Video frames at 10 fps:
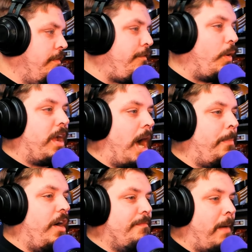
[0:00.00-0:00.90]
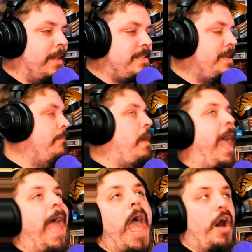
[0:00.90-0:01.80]
for a couple of months?
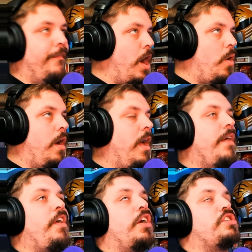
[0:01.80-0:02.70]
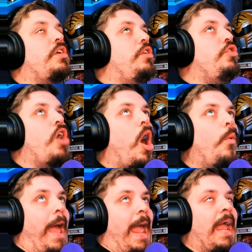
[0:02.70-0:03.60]
Hell no. There's no
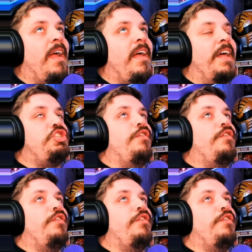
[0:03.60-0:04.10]
way that